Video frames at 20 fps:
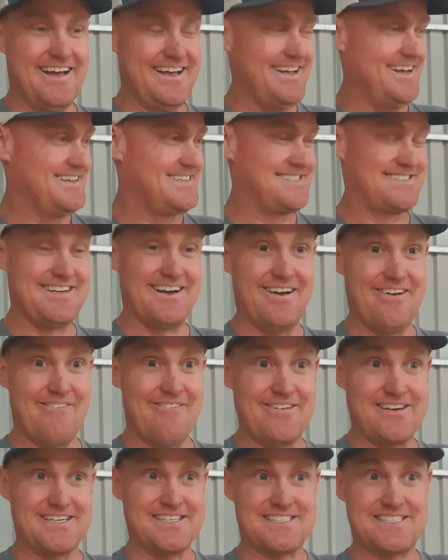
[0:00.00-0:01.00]
It's like
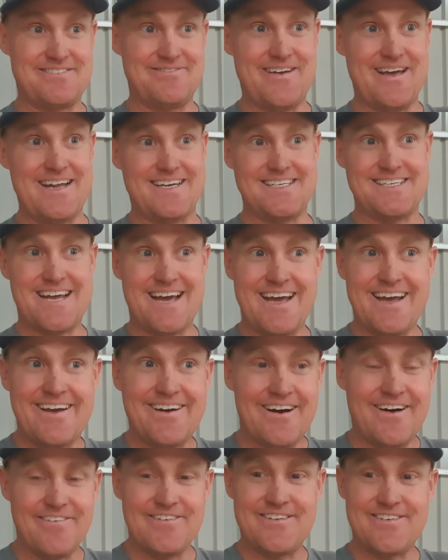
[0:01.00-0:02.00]
we're just about to take
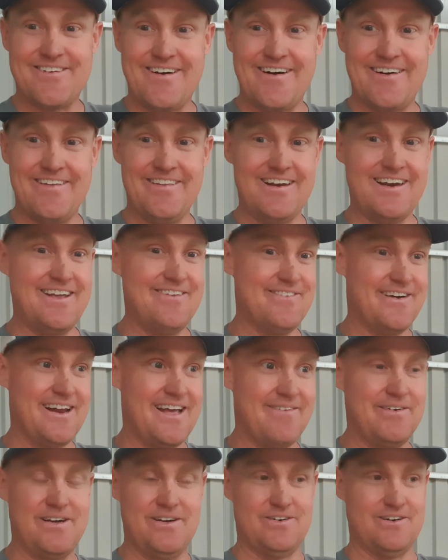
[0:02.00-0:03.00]
off. It's right on the limit,
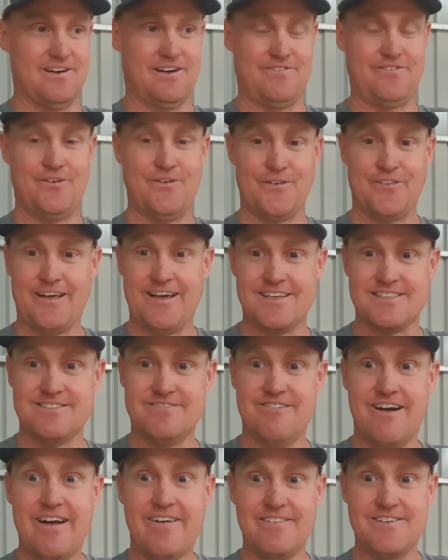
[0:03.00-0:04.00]
and we're doing like
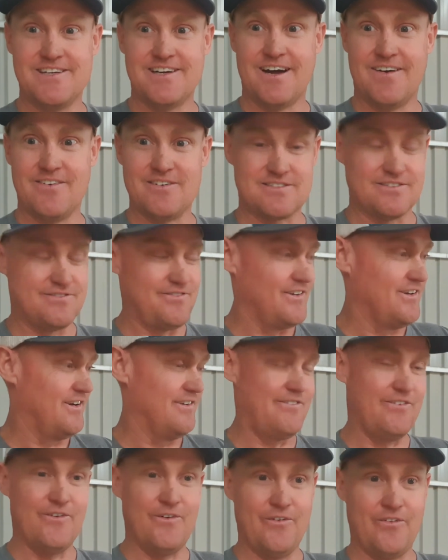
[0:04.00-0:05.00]
4,000 revs. You know, I want to fly
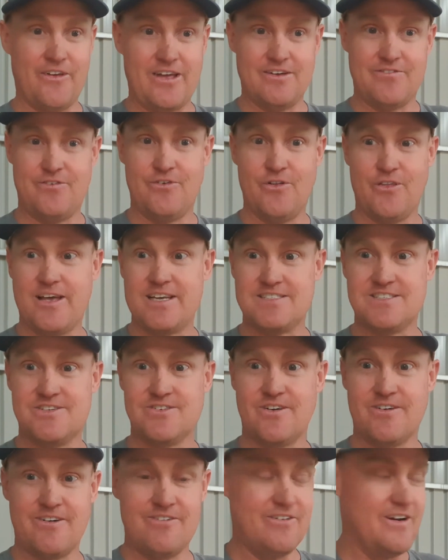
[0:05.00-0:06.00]
at
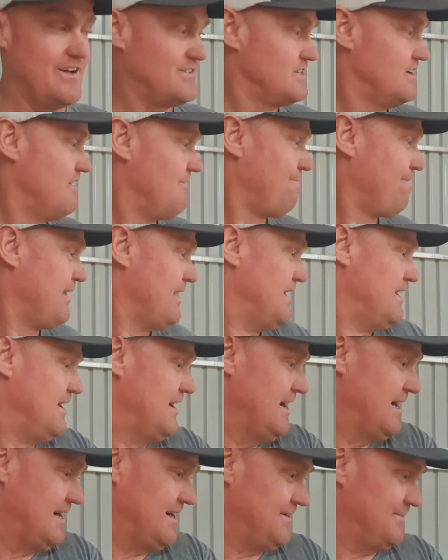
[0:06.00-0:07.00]
4,200 revs.
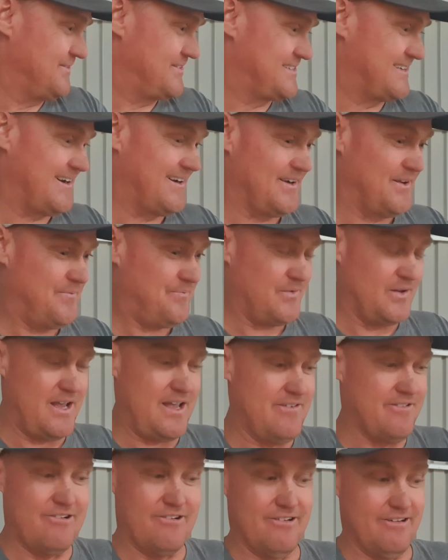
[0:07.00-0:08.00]
But
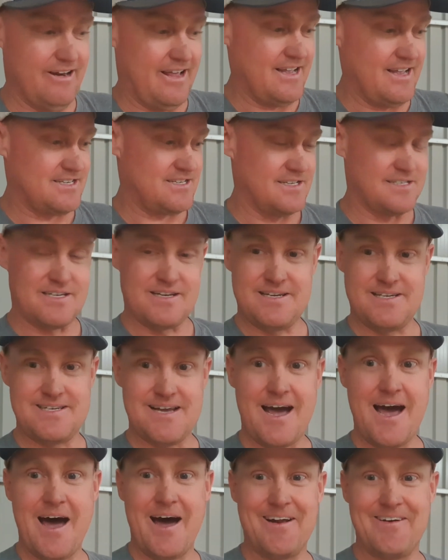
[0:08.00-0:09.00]
even or less, it's
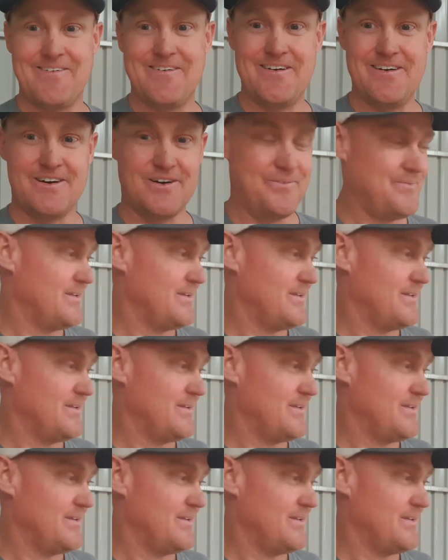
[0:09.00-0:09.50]
unreal.